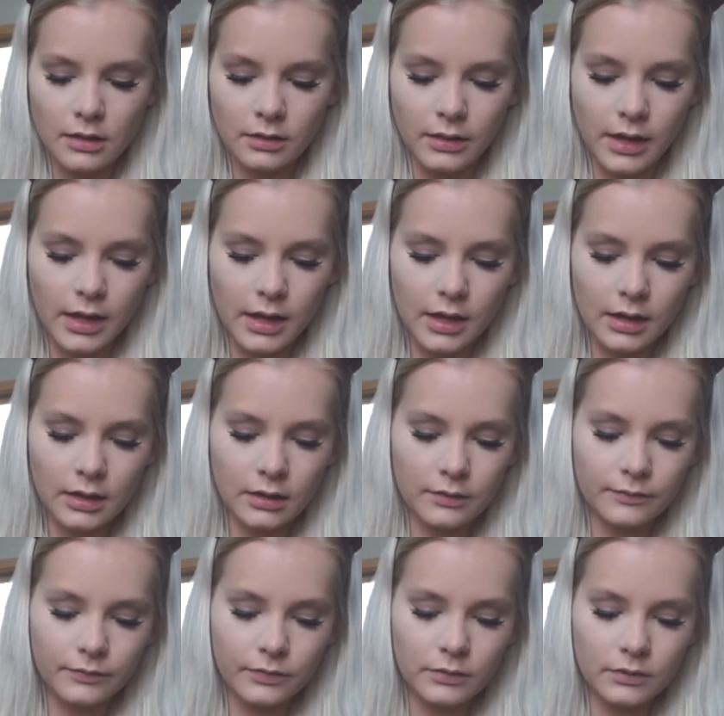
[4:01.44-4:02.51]
like
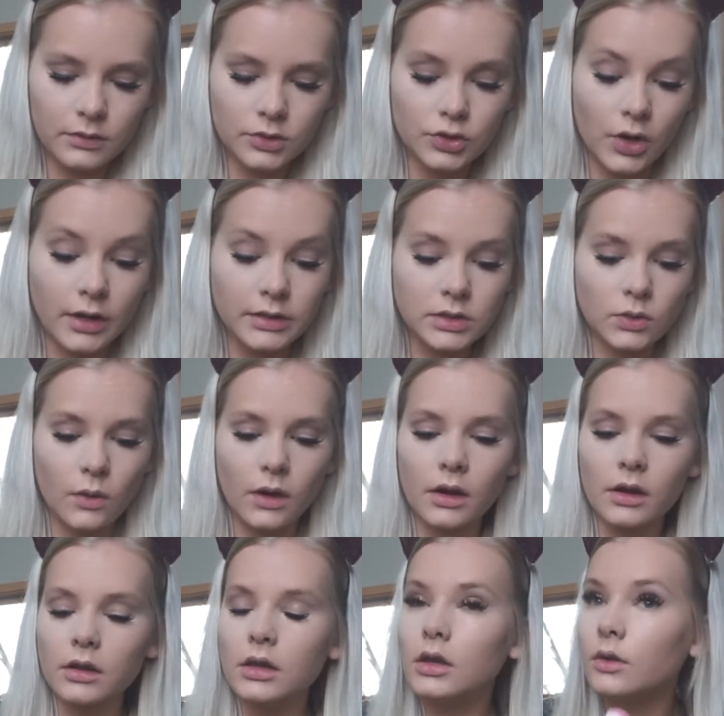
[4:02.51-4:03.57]

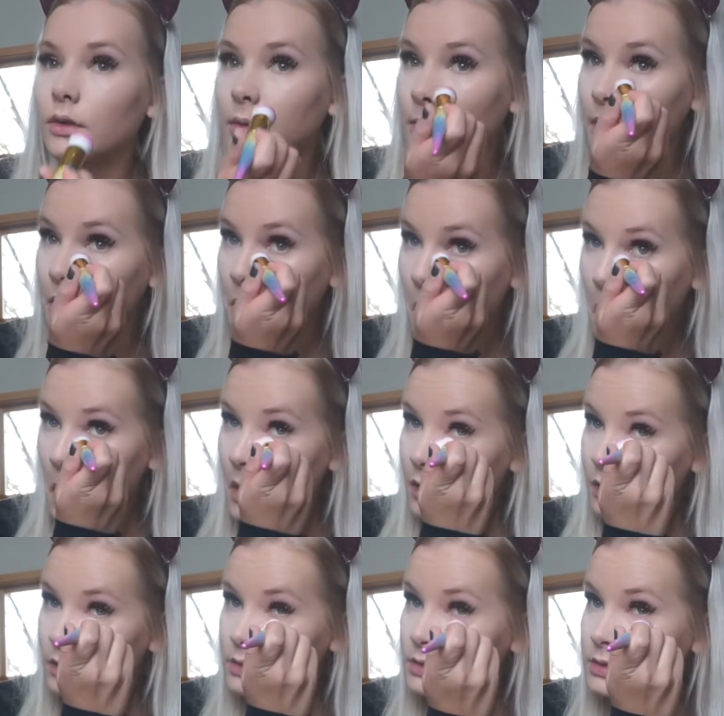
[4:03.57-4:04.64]
drugstore, you know what I mean?
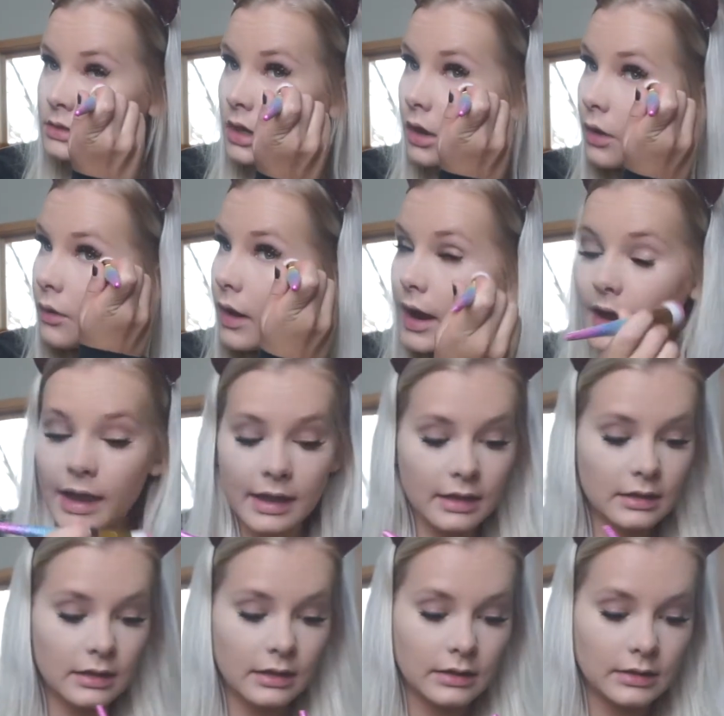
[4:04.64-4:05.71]
So I
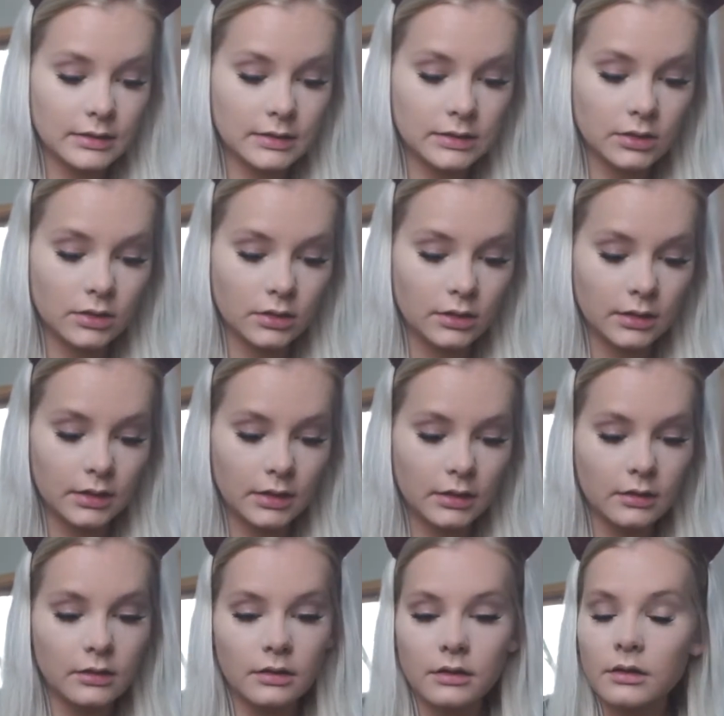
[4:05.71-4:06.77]
think this is a
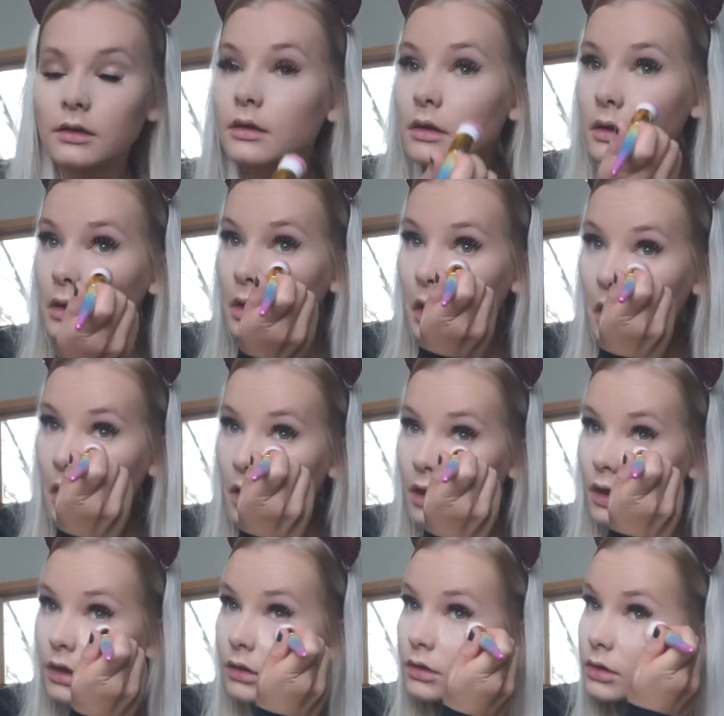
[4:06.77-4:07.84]
good
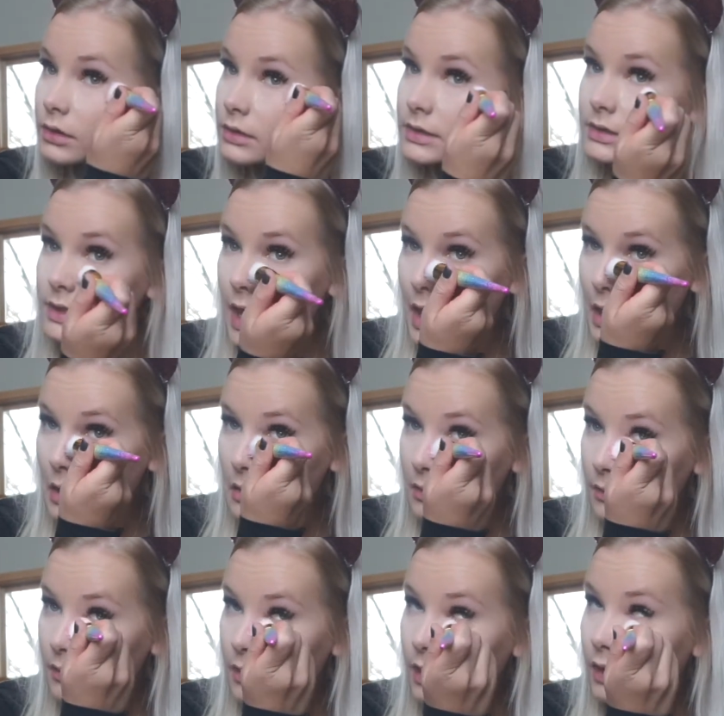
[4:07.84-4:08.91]

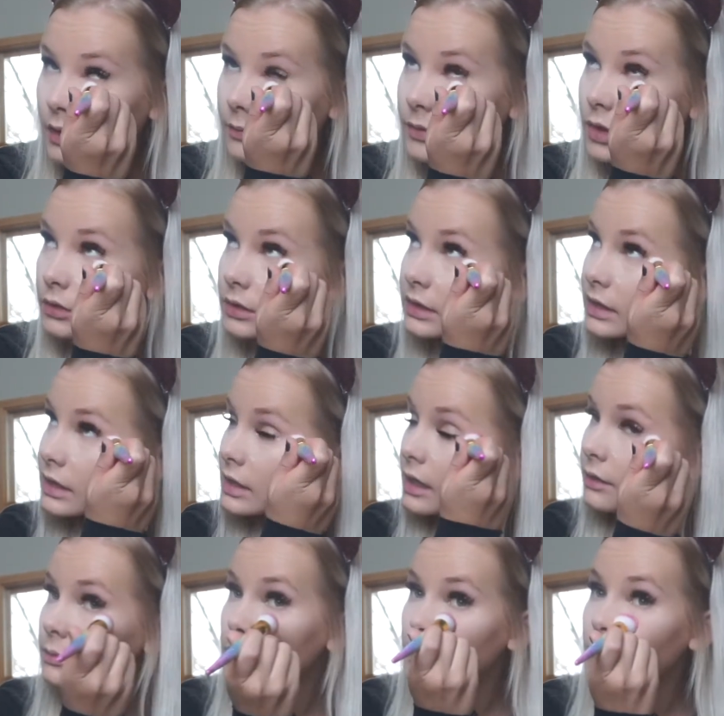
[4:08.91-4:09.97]
set. The only thing that
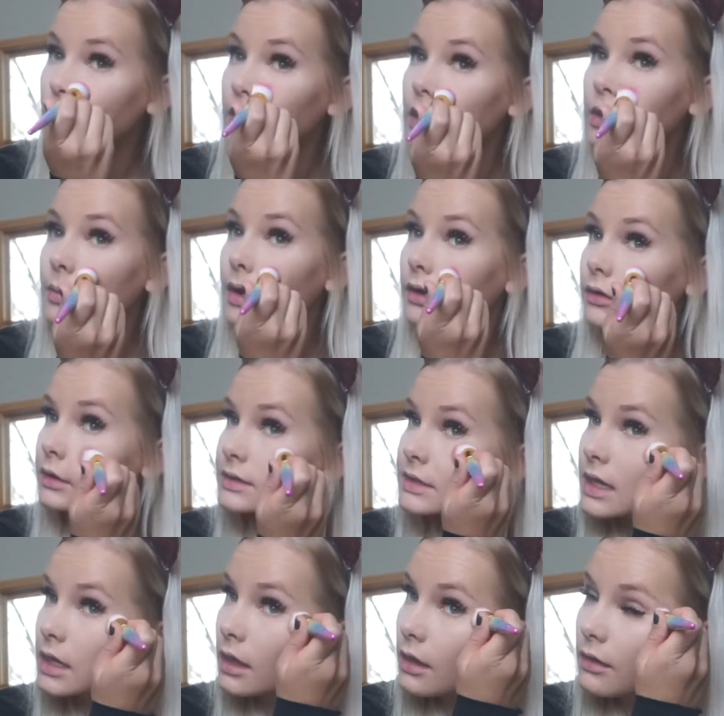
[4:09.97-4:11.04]
I would be worried about is
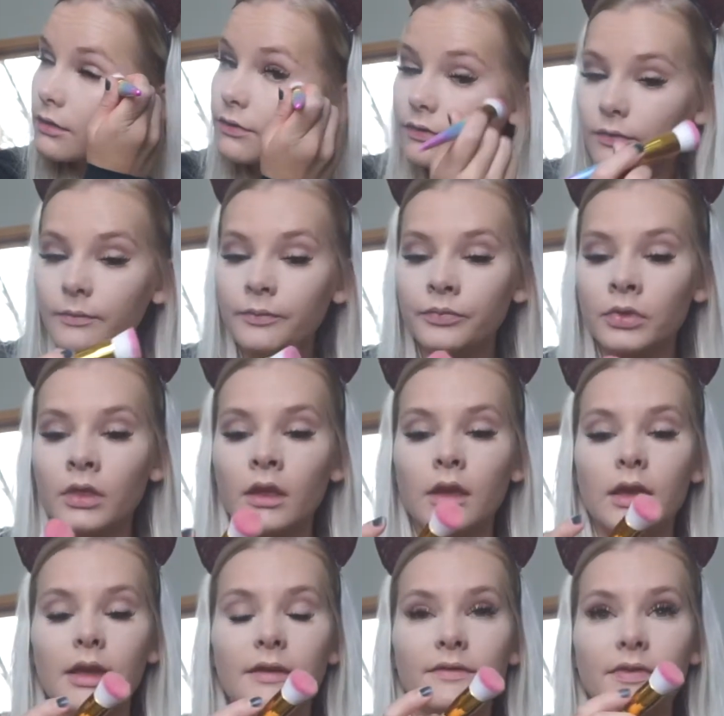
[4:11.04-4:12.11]
like
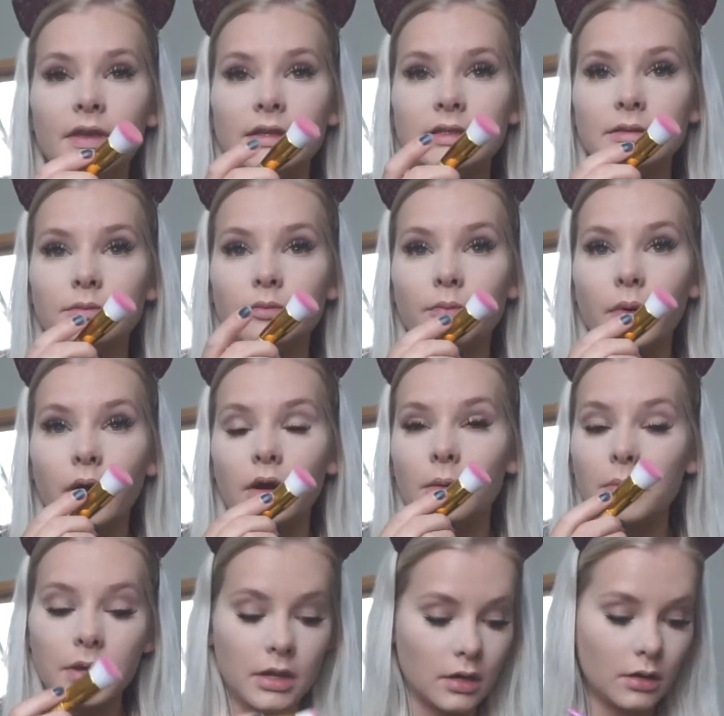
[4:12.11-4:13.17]
if this part
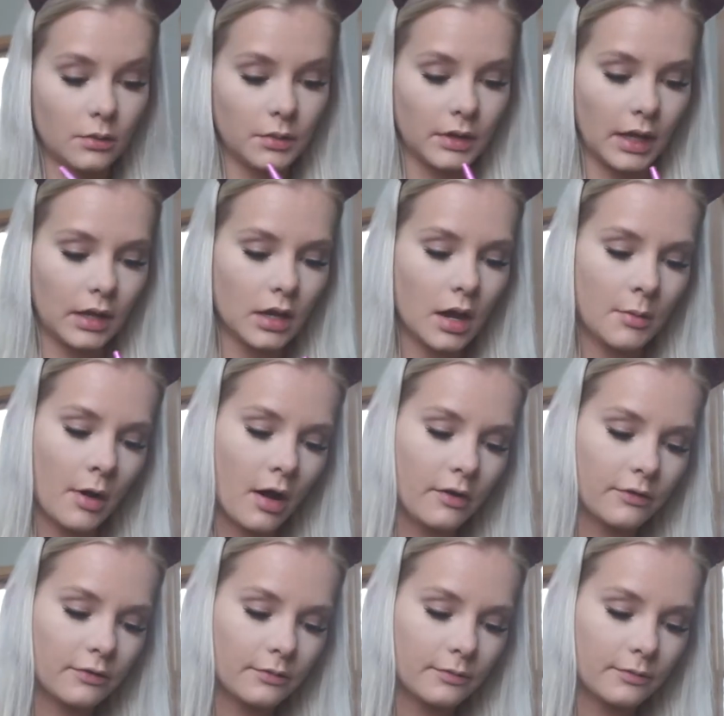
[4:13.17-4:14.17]
up here would like come off